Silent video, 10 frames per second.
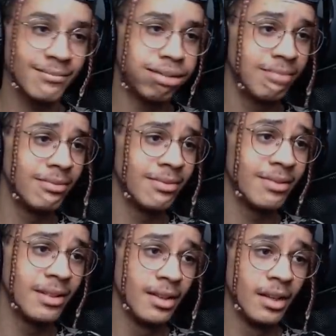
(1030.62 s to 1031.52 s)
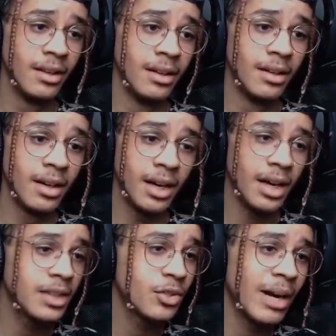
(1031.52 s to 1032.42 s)
Bye!
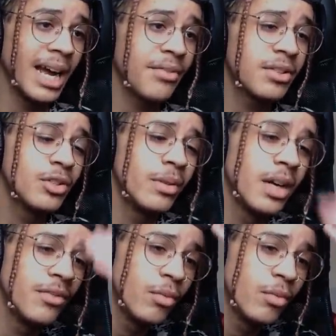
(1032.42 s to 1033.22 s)
Do I have to do another